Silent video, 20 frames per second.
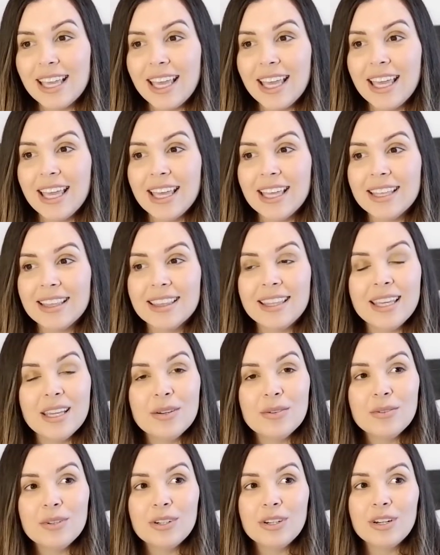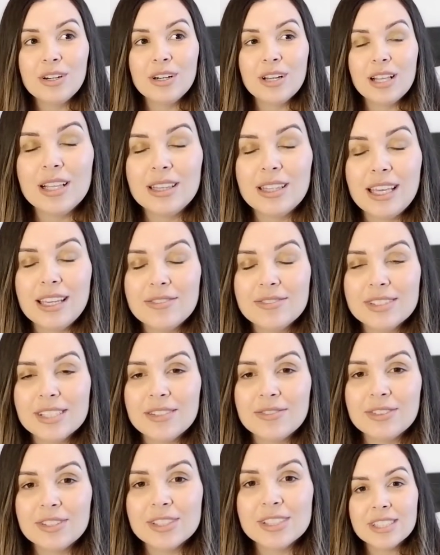and they were
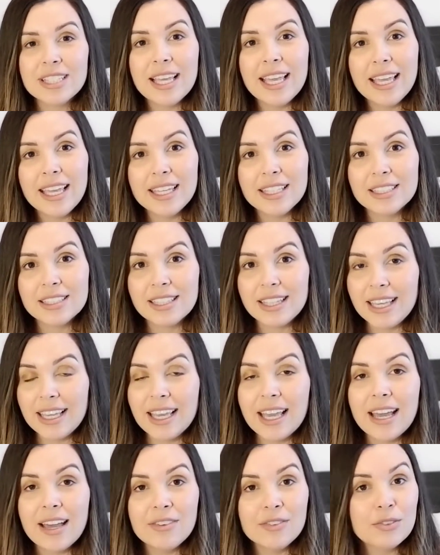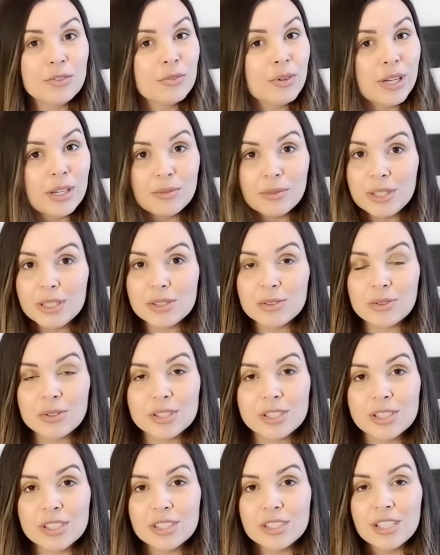lifesavers, and they have great
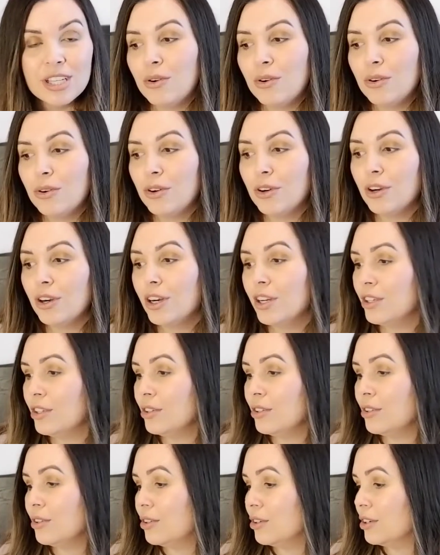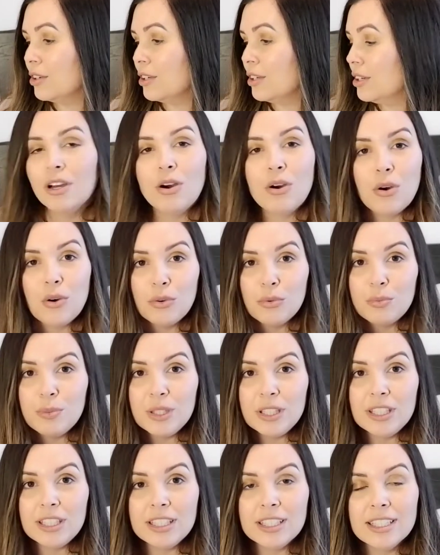resources for your OB.
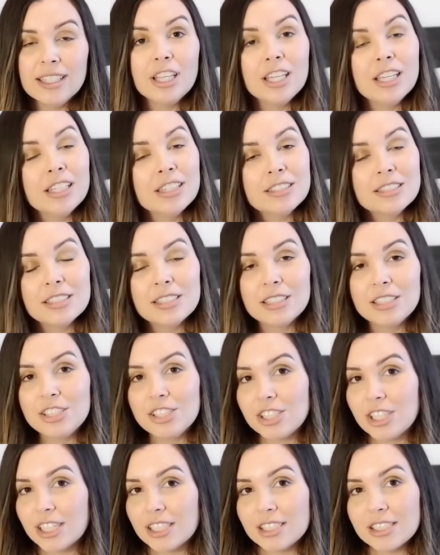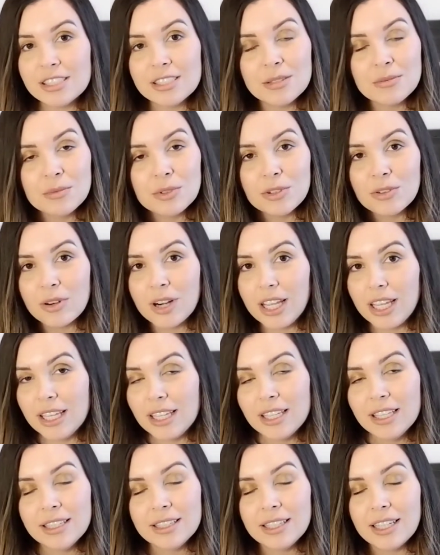They can suggest some great
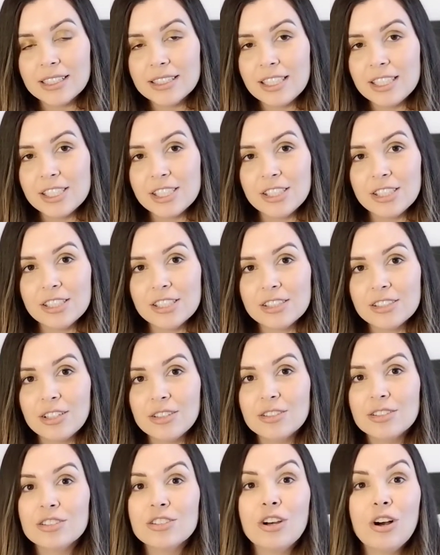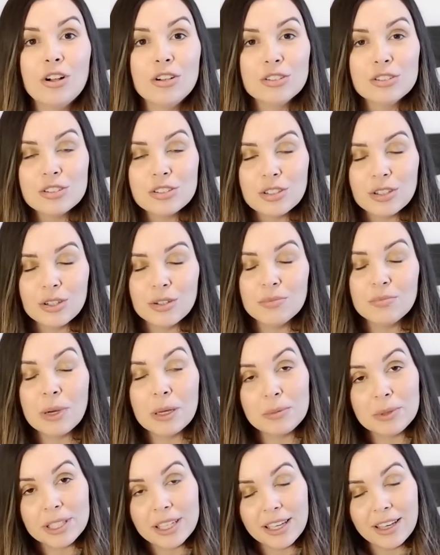lactation consultants. Also,
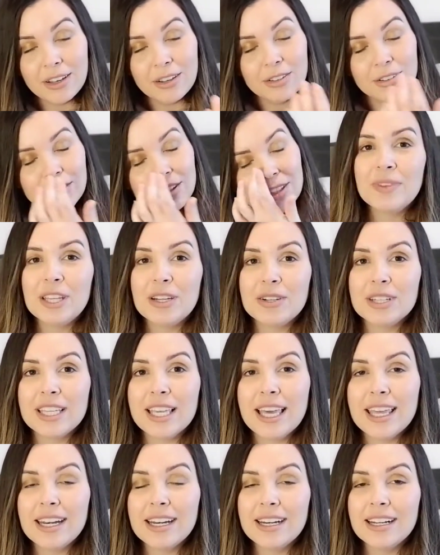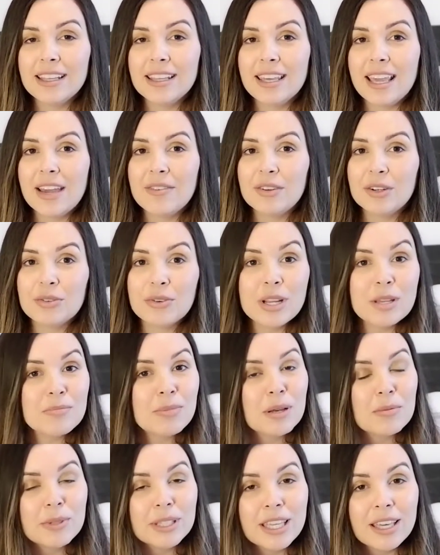public health here in Canada, they have a great
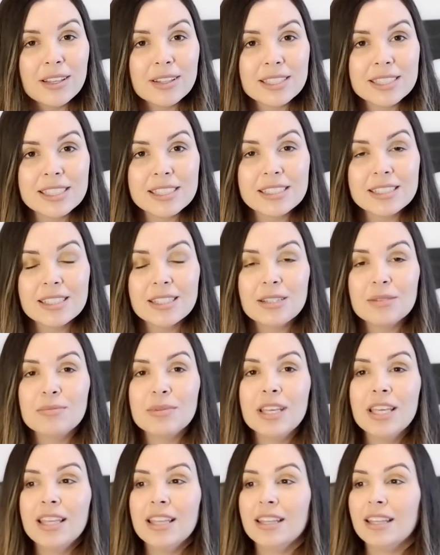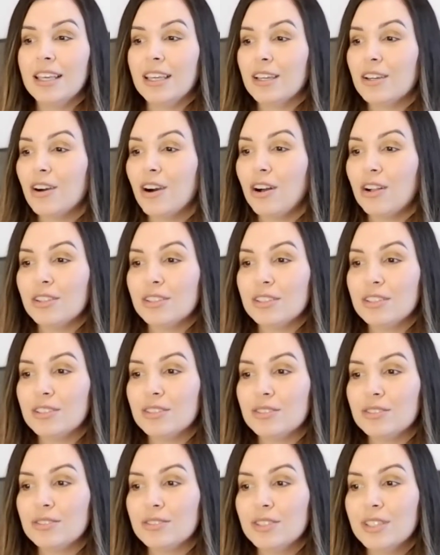public health system. They call
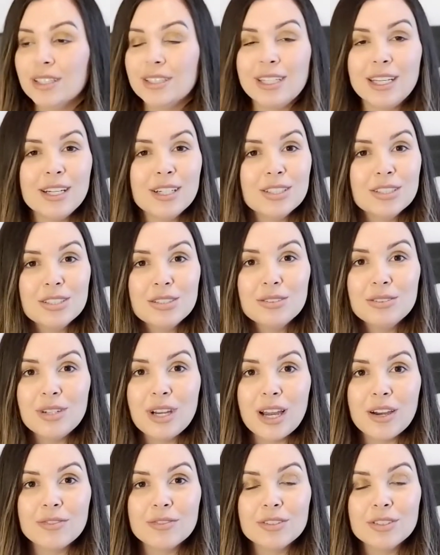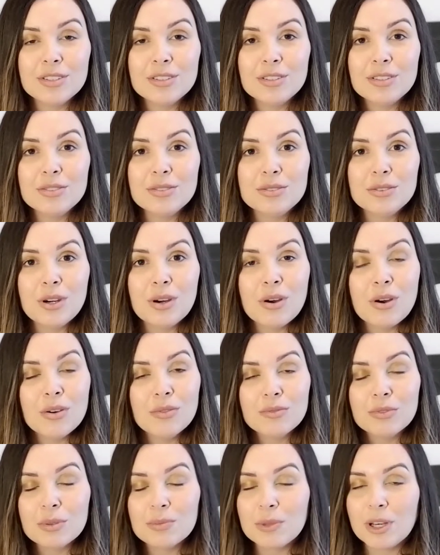you a day or two after you go
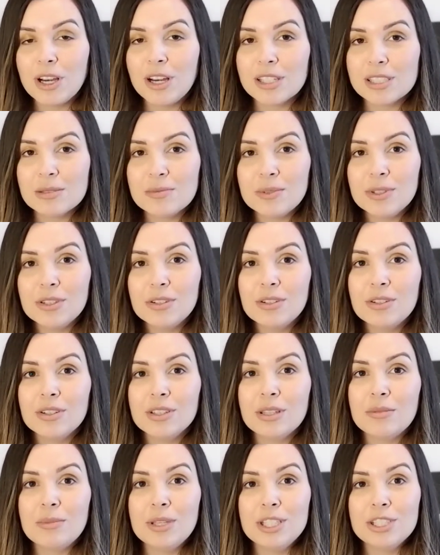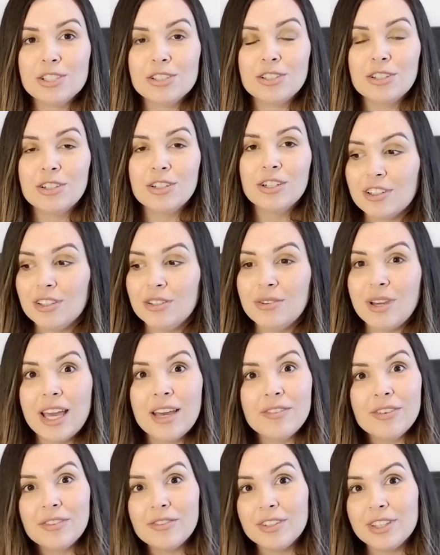home from the hospital, and they make sure you
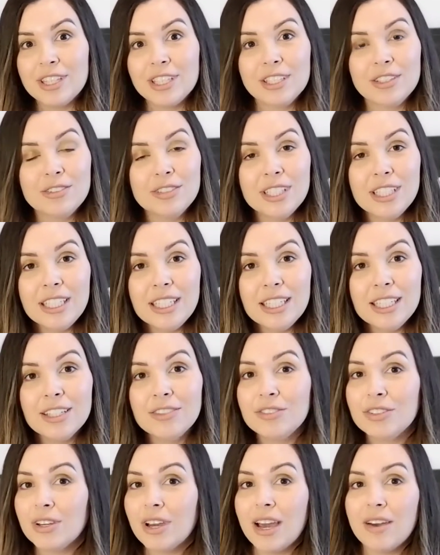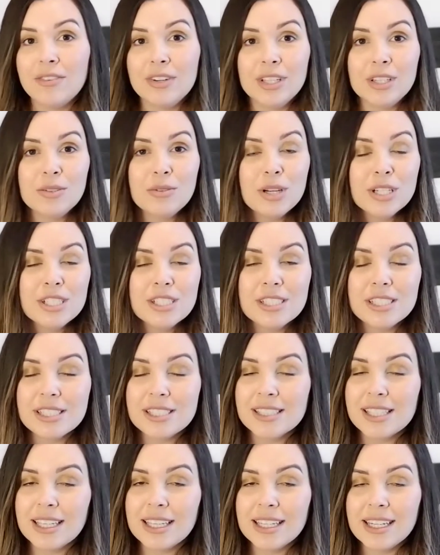have everything you need. If you have any
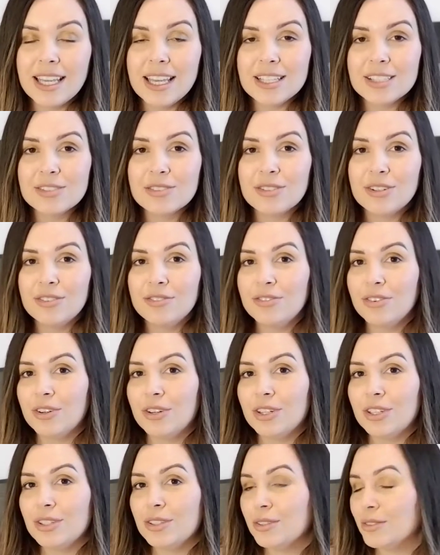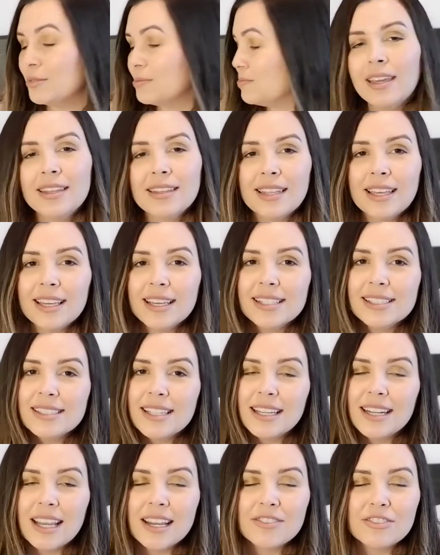questions, they can answer it for you. And like I
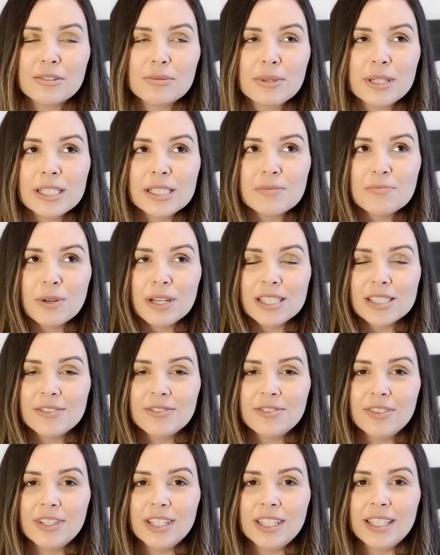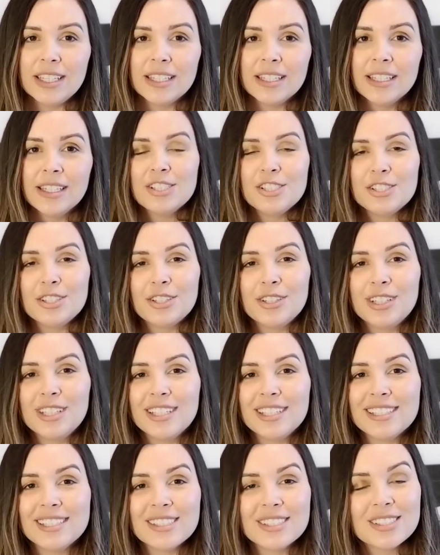said, everybody's breastfeeding
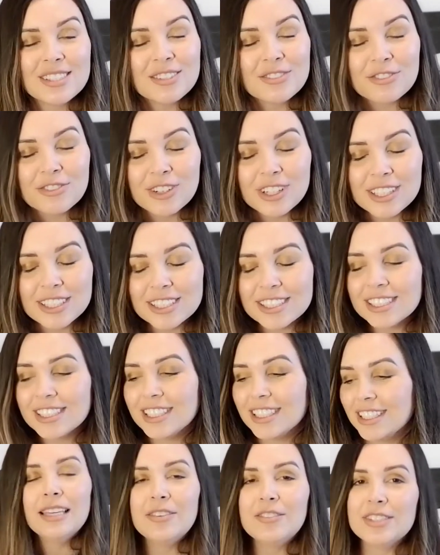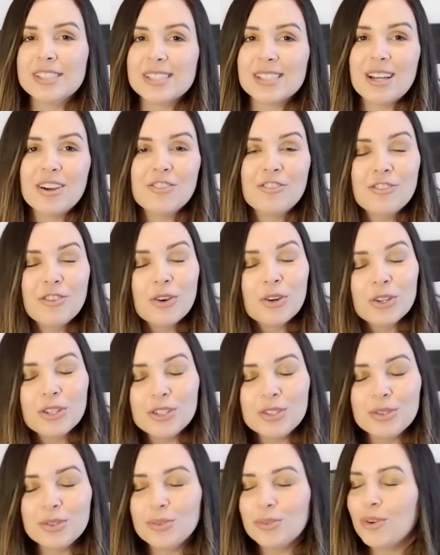journey is different. If it's not for
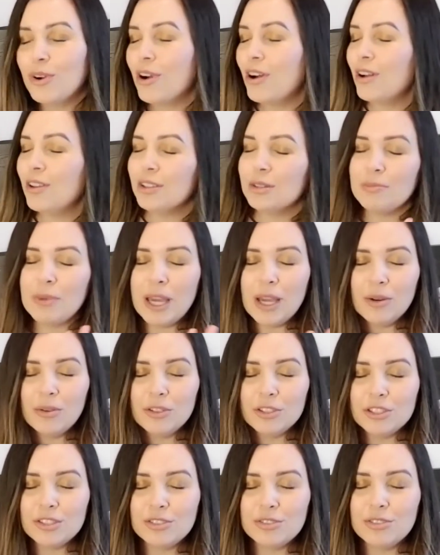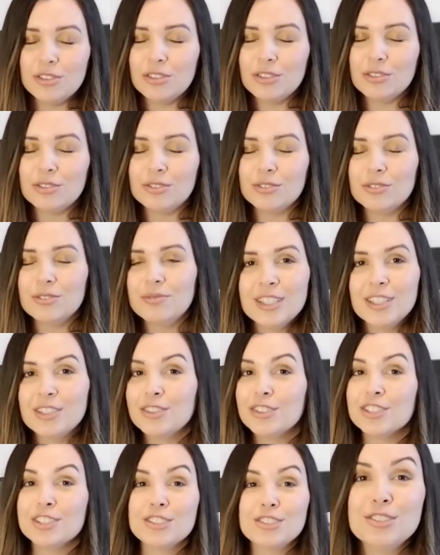you, all the power to you. You
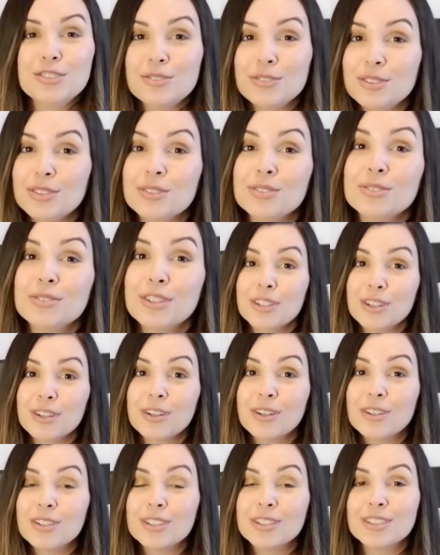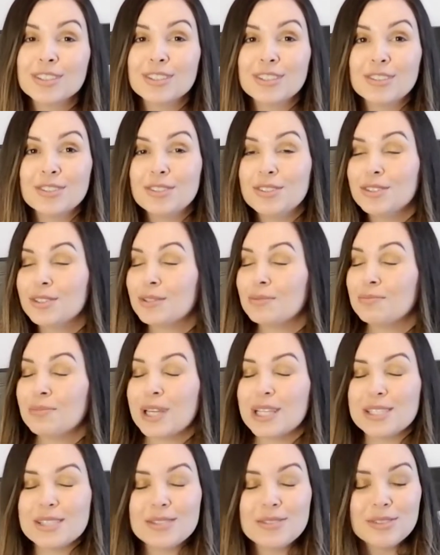just do you, girl. You do the
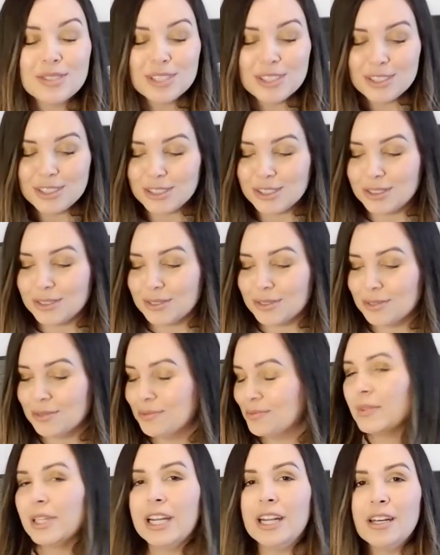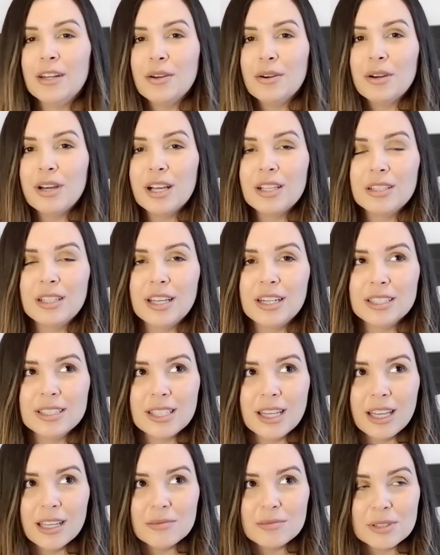best you can do. But I know a lot of
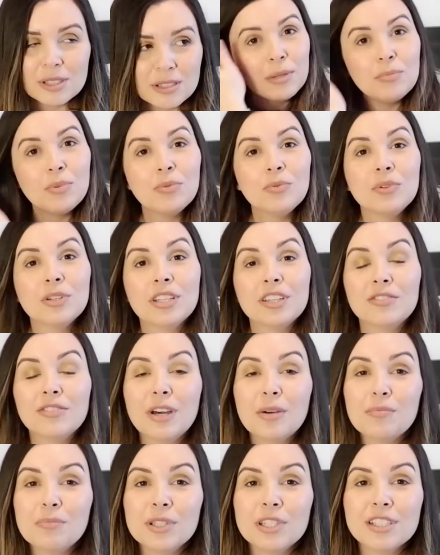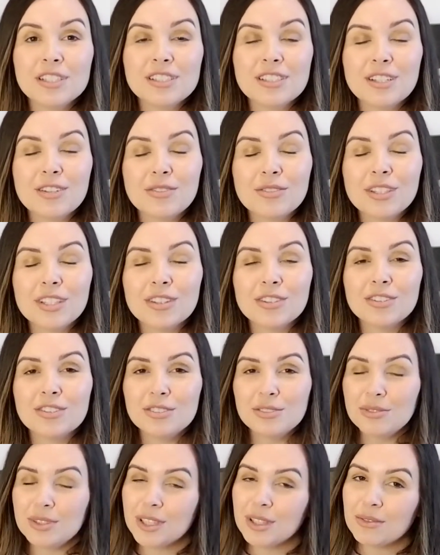times people will give up because they don't think they're
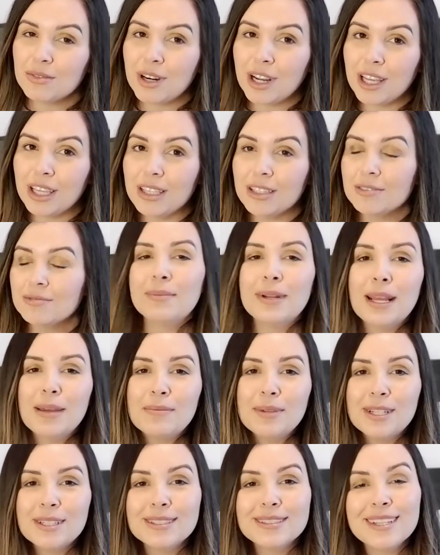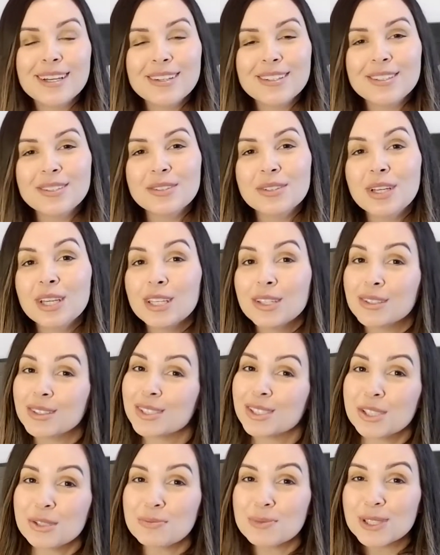doing it right. But I'm here to tell you, you're a
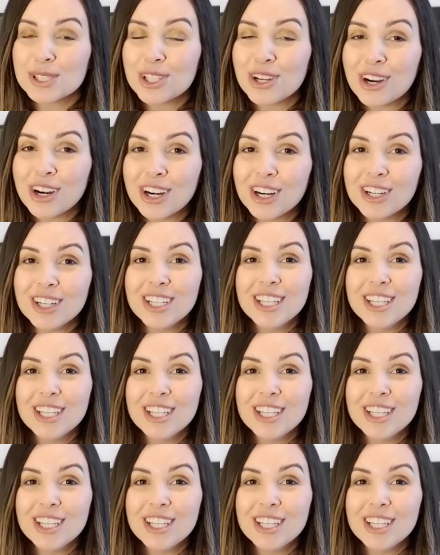superstar.